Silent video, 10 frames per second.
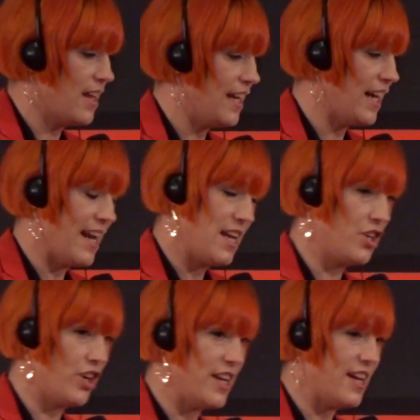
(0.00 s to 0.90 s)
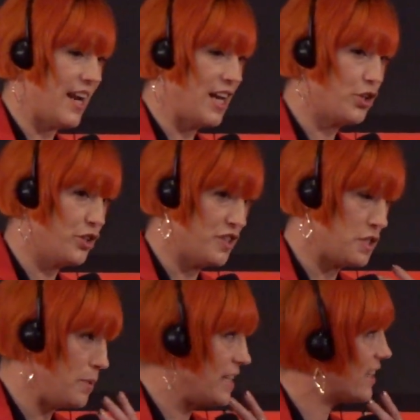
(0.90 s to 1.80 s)
I got angry and I couldn't
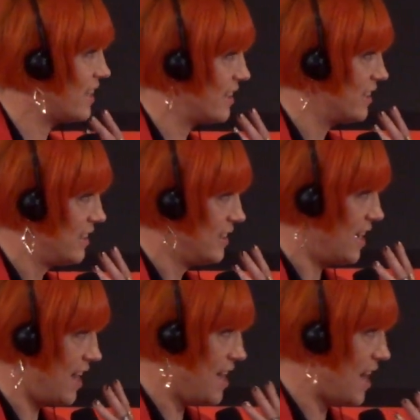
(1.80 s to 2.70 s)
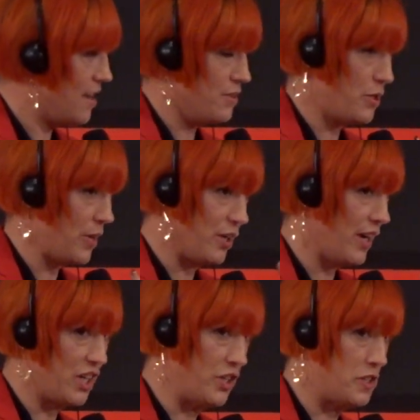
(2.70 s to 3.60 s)
speak. I was so
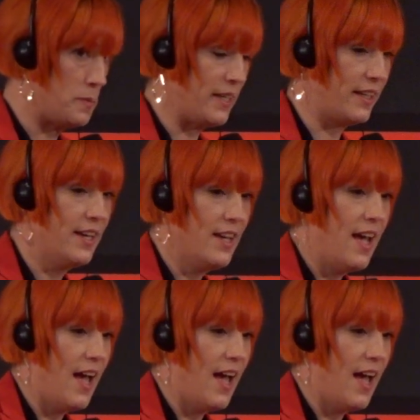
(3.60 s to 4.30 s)
angry I couldn't speak.